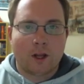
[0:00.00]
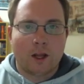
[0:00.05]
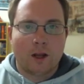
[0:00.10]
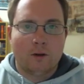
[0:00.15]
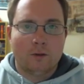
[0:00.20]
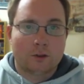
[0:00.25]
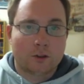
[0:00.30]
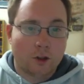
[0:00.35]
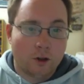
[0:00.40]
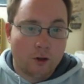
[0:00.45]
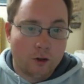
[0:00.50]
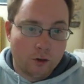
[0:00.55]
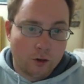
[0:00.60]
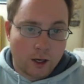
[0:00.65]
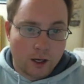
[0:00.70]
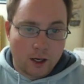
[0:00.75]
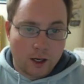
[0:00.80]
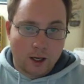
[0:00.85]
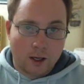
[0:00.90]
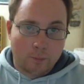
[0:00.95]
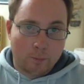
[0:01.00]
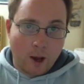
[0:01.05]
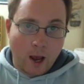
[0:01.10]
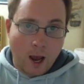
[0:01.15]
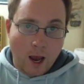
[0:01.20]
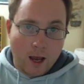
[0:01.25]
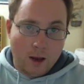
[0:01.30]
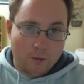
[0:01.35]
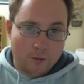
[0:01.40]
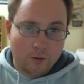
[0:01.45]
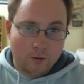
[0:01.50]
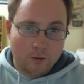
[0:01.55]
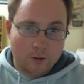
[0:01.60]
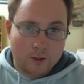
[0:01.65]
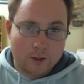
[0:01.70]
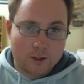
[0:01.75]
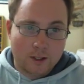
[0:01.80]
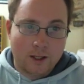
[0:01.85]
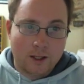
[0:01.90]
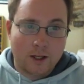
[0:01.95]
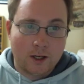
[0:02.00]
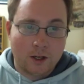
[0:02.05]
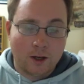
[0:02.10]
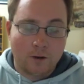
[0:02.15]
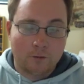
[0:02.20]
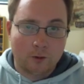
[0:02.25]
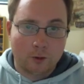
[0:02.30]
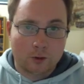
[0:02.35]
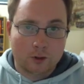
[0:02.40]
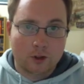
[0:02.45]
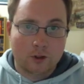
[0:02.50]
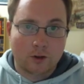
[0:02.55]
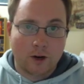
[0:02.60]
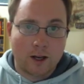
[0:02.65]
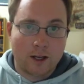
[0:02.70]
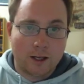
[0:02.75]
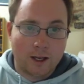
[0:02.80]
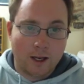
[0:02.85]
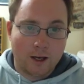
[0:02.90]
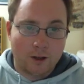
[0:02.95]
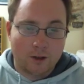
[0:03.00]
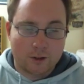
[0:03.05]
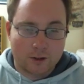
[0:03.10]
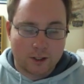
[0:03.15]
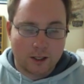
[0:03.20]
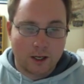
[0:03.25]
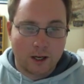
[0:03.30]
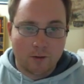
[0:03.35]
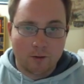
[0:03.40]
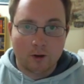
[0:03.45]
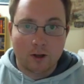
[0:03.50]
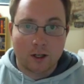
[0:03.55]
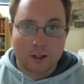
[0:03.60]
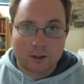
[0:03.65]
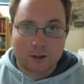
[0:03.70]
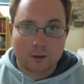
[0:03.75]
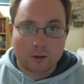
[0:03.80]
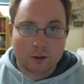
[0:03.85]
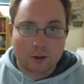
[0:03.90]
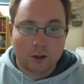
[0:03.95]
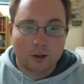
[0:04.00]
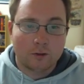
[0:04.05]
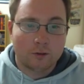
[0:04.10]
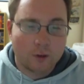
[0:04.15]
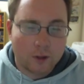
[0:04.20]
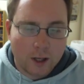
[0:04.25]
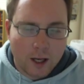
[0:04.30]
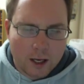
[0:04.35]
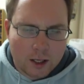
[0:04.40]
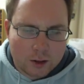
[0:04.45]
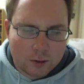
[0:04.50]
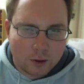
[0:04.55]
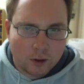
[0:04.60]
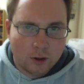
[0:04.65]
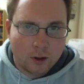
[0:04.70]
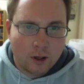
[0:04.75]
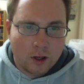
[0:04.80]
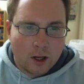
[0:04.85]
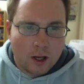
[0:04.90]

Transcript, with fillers: So you kind of like pay for it, and then you have to also try and get it, because then everyone else can also go for it as well.